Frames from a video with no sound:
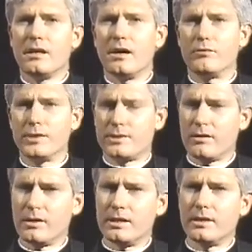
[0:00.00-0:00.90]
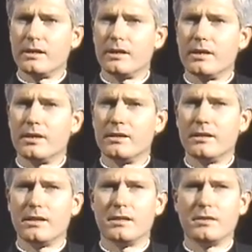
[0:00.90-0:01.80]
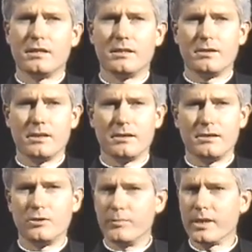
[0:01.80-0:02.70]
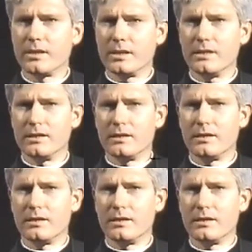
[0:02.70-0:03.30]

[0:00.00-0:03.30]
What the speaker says: returning in humility